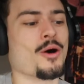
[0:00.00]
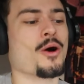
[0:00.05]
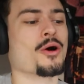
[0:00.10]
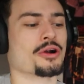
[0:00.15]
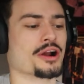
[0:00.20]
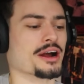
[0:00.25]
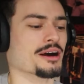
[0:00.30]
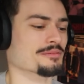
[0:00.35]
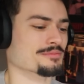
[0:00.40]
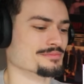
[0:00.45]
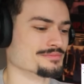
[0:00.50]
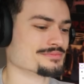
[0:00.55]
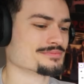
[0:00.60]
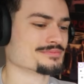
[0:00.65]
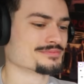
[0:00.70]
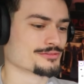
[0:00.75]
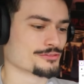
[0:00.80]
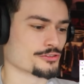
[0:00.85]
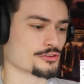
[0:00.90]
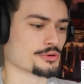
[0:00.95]
Aura.
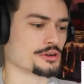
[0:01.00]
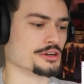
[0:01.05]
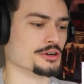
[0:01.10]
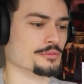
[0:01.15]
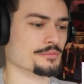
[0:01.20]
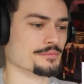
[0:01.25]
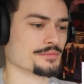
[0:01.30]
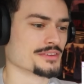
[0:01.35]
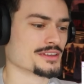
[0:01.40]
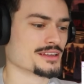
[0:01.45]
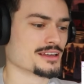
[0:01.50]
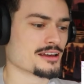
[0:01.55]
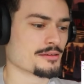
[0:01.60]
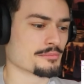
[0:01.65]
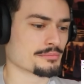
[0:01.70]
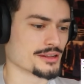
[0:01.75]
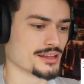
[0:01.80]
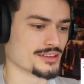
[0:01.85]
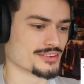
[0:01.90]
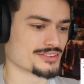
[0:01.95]
For real.
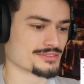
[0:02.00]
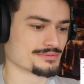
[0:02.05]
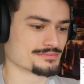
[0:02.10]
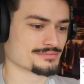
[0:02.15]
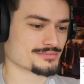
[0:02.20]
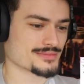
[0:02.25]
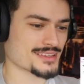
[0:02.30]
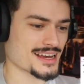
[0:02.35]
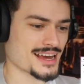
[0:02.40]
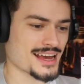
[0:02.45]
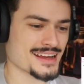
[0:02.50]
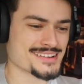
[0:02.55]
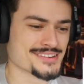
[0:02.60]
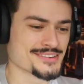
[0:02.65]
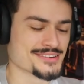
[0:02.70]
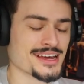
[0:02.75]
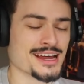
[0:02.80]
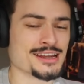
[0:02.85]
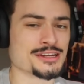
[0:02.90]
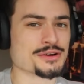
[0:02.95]
Plus, I
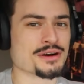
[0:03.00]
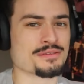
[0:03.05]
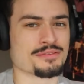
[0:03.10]
do, I do